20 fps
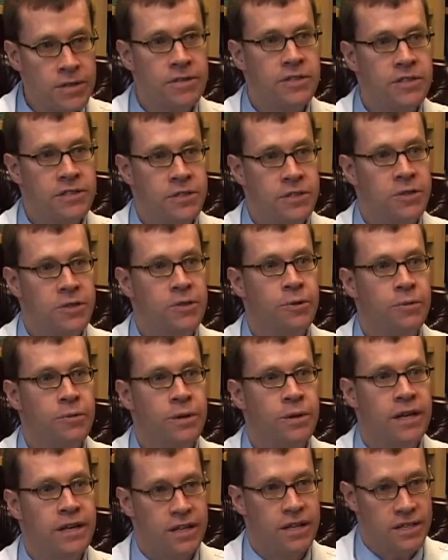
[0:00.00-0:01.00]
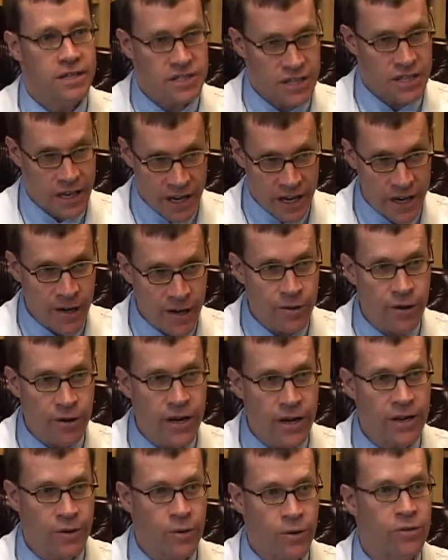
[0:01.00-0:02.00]
of the tube is to
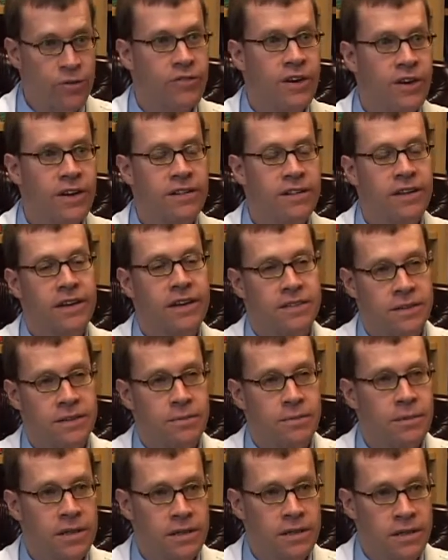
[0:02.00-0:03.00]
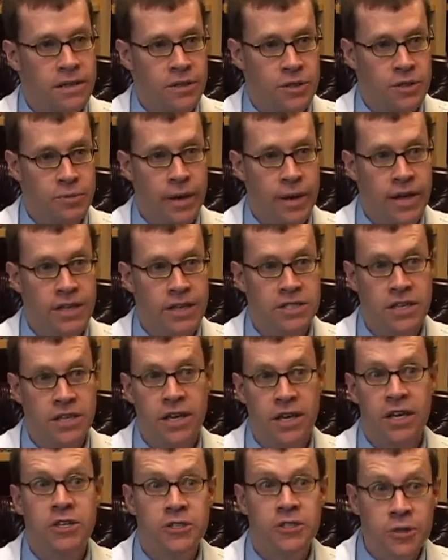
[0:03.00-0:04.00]
aerate or ventilate the middle ear space
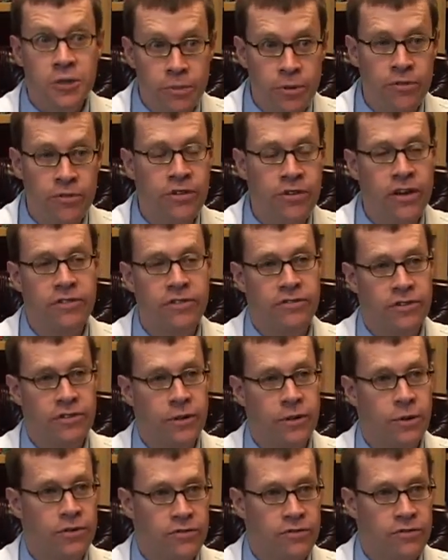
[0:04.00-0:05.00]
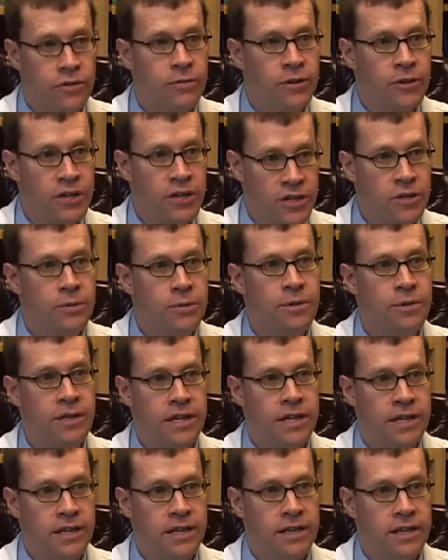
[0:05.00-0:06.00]
to prevent fluid from
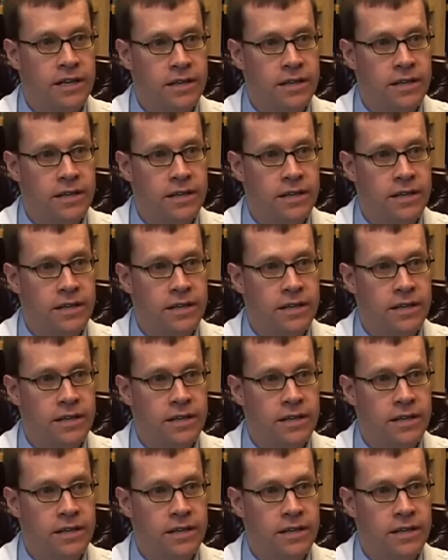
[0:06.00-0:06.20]
reaccumulating.